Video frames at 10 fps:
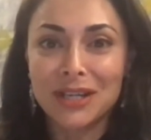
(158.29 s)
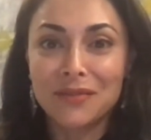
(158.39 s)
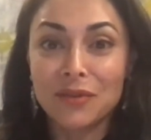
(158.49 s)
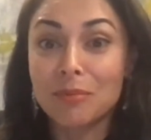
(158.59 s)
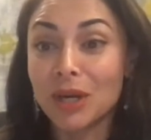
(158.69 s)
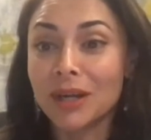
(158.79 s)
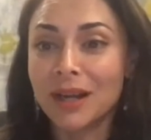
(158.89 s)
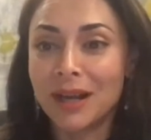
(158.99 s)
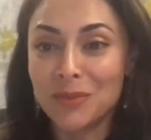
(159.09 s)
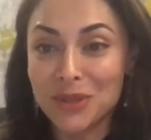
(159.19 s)
for Merck
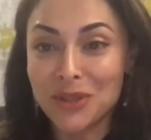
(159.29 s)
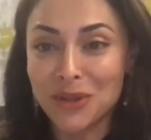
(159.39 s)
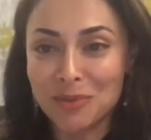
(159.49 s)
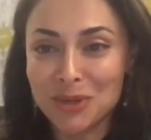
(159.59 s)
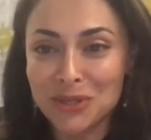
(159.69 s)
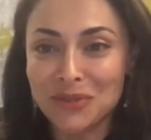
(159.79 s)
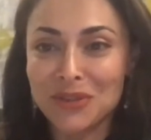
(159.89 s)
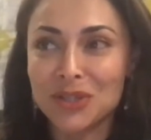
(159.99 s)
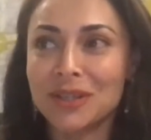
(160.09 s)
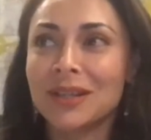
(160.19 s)
um, within the commercial
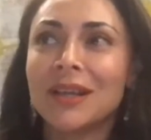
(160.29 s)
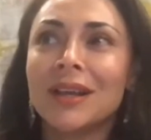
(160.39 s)
division.